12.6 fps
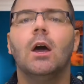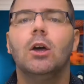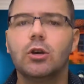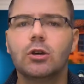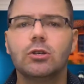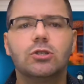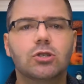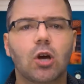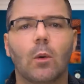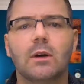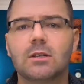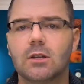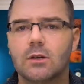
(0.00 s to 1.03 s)
You could just
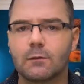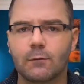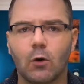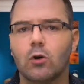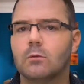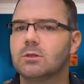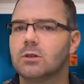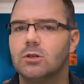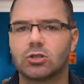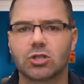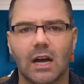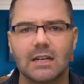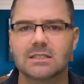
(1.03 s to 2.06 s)
go into those forums and those
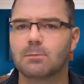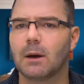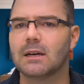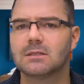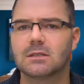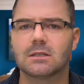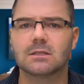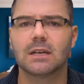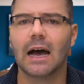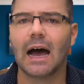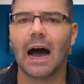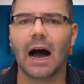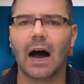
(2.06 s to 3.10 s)
chat spaces
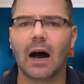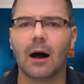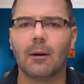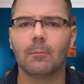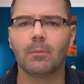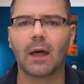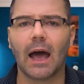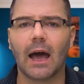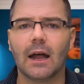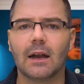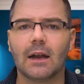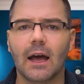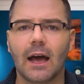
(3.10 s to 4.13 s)

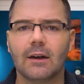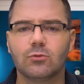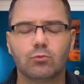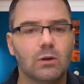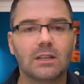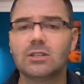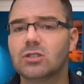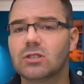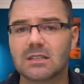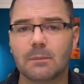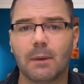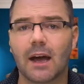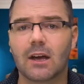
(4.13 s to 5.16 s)
and really
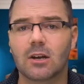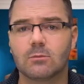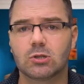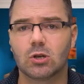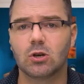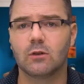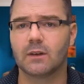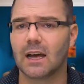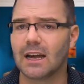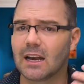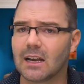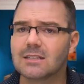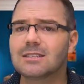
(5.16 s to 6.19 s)
sit back and observe
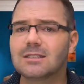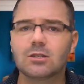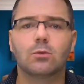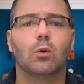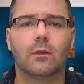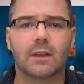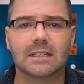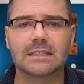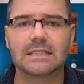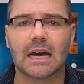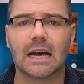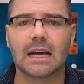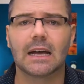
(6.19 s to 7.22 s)
and listen to what they're
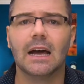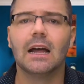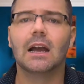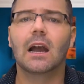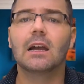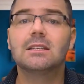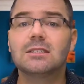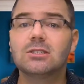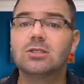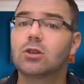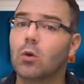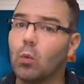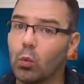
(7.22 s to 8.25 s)
saying, listen
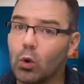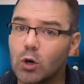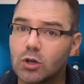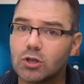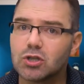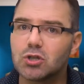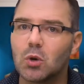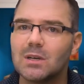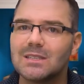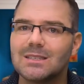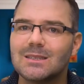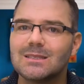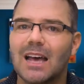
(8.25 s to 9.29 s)
to the word
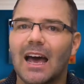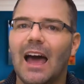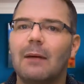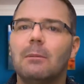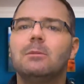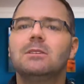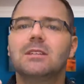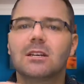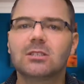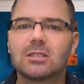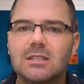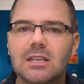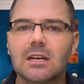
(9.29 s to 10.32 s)
choices, and maybe start
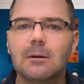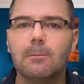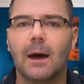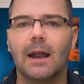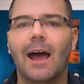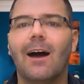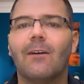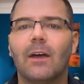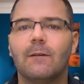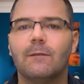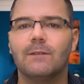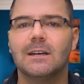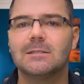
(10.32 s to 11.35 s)
to think about how
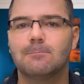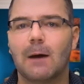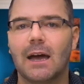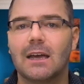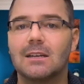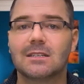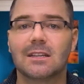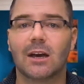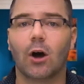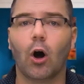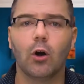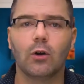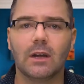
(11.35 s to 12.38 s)
that feeds back into
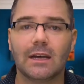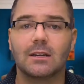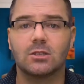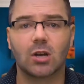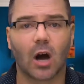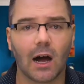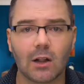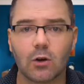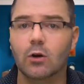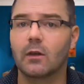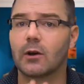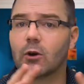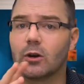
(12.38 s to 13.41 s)
their own inner dialogue
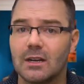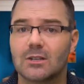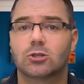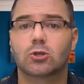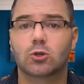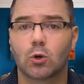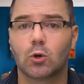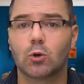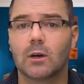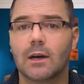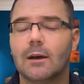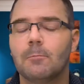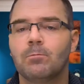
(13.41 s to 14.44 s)
or their own inner
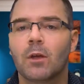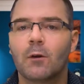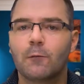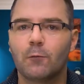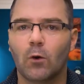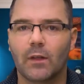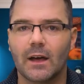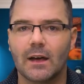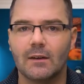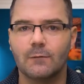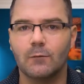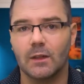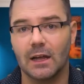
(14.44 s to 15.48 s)
story for
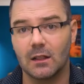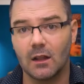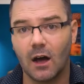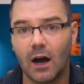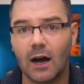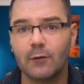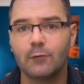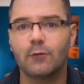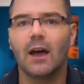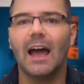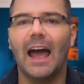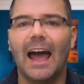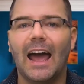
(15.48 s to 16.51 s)
their life,
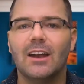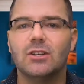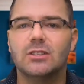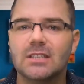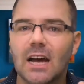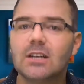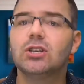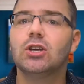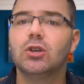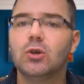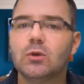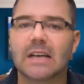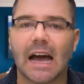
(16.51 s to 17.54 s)
and start to
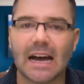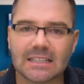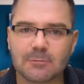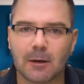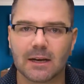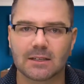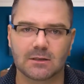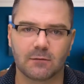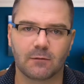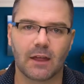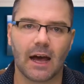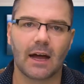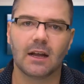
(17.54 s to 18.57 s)
use aspects
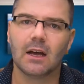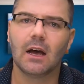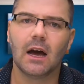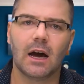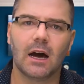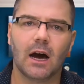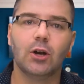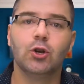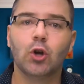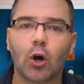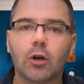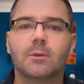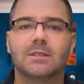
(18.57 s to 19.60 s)
of that
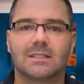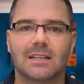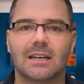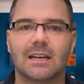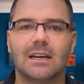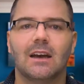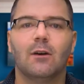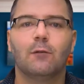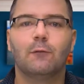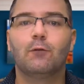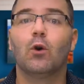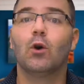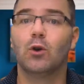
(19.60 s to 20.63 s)
anonymously
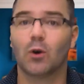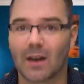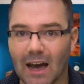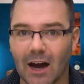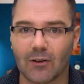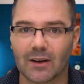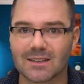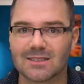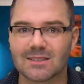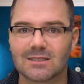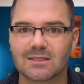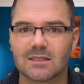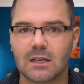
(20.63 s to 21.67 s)
for your
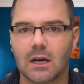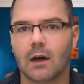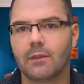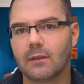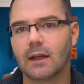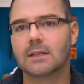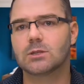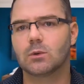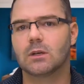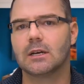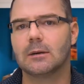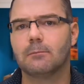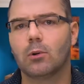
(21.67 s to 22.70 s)
characters. Yeah, I think that's
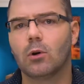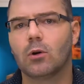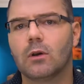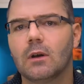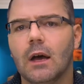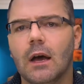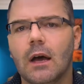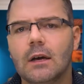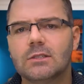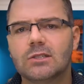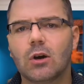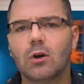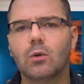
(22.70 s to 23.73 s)
really important.
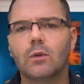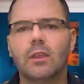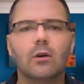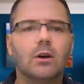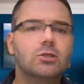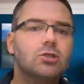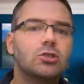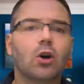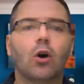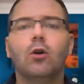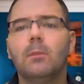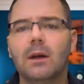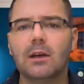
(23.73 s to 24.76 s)
So there are
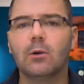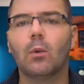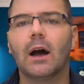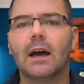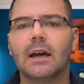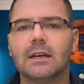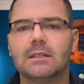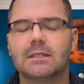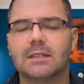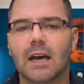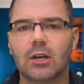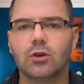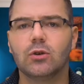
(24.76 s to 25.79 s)
so many ways
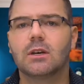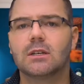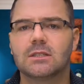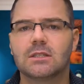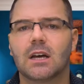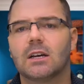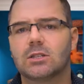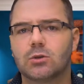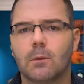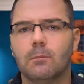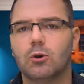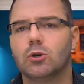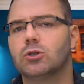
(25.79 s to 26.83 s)
that you can start to
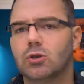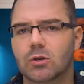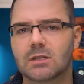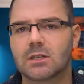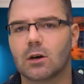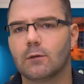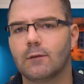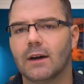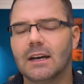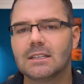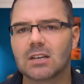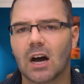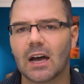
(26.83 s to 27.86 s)
immerse yourself,
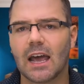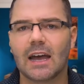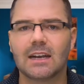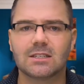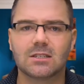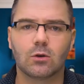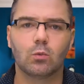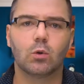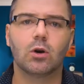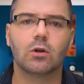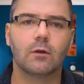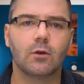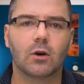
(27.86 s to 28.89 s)
Diane, into the
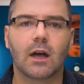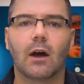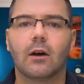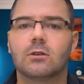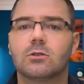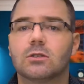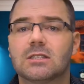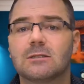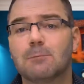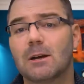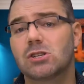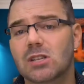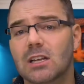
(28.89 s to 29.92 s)
world of your character,
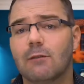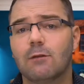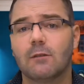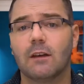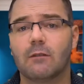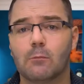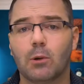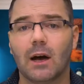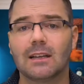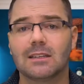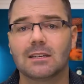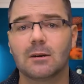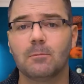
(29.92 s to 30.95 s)
especially if you've never
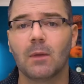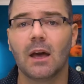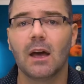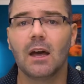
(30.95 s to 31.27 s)
played them.